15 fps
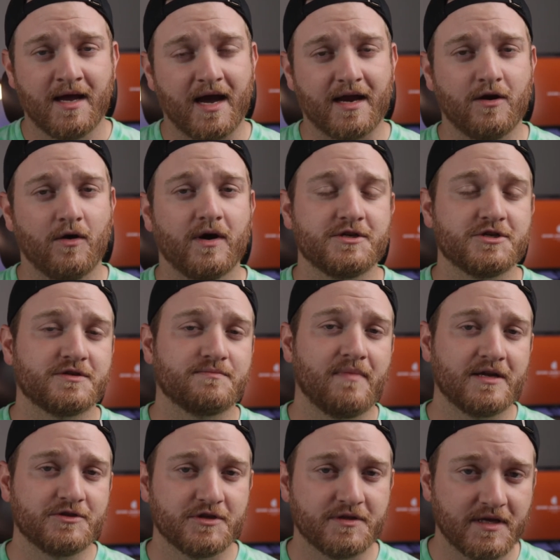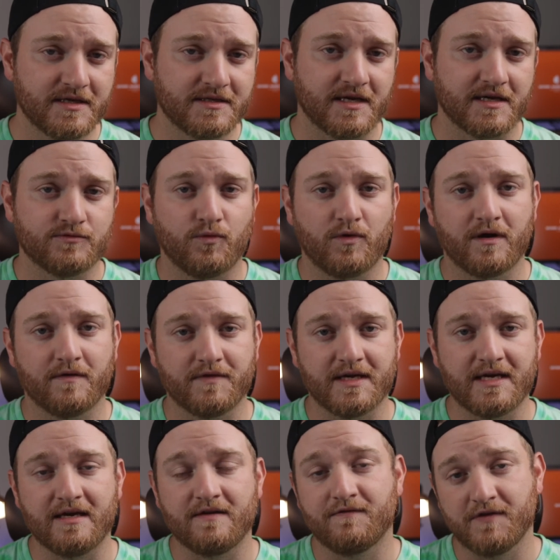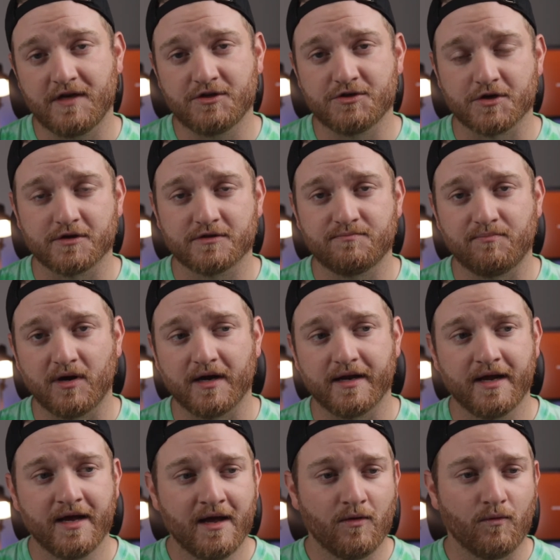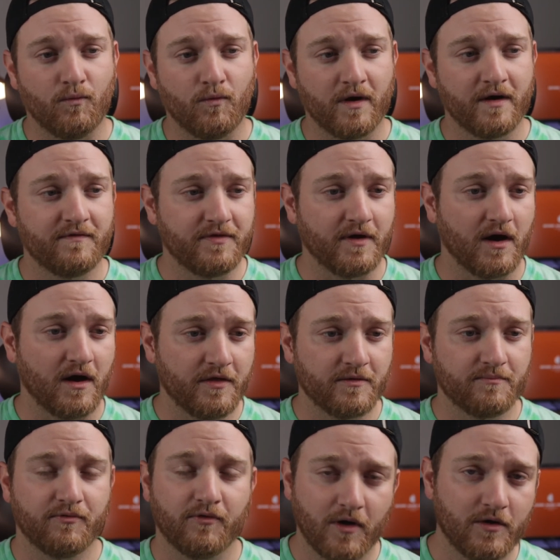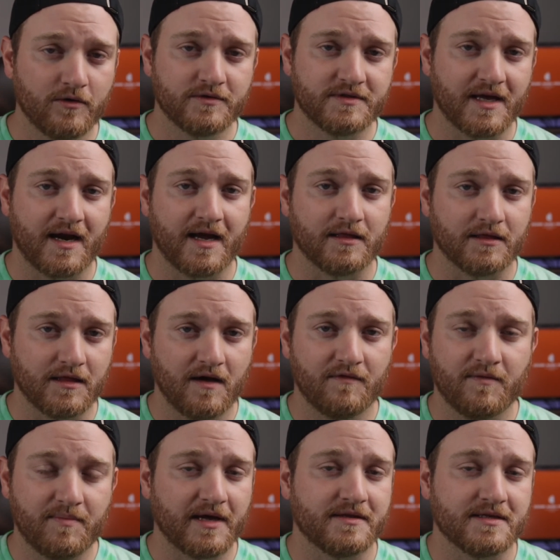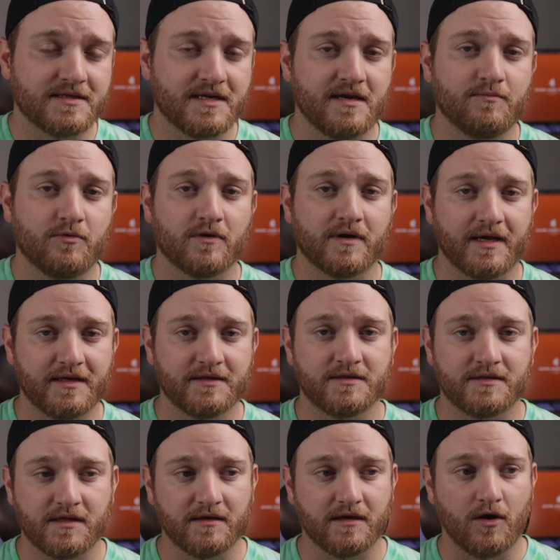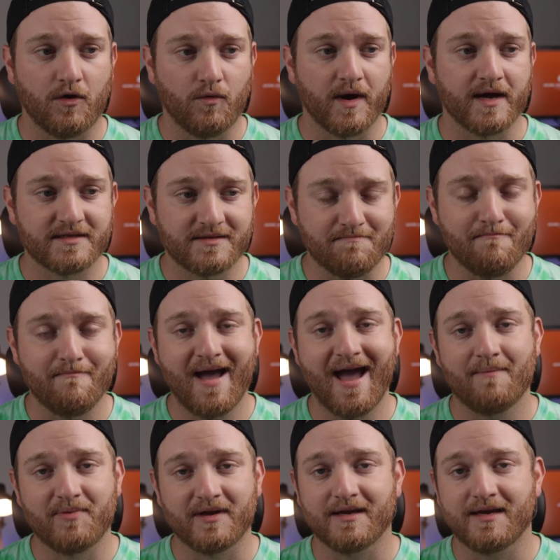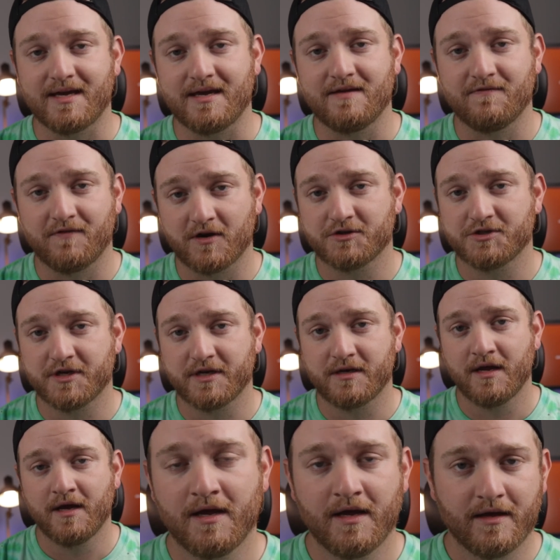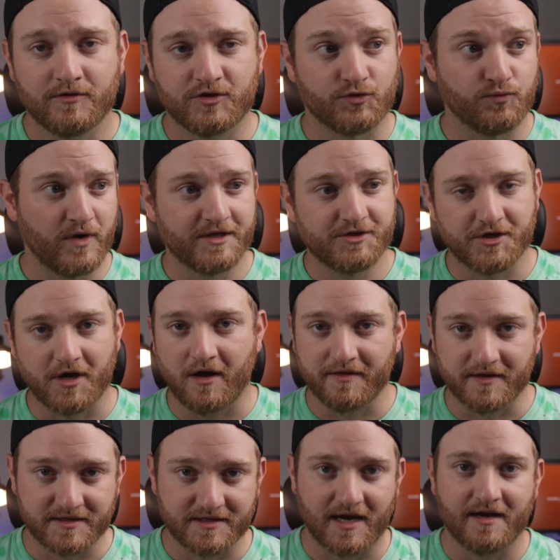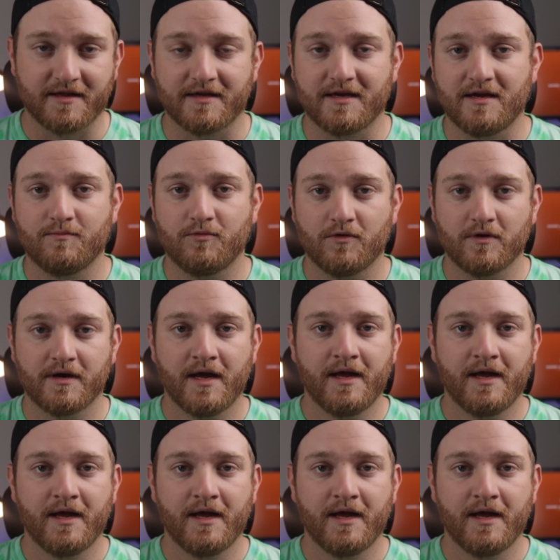I know I just mentioned this as one of the key features, but one of the other pros that I love about this keyboard is the OS mapping key function switch on the side of the keyboard,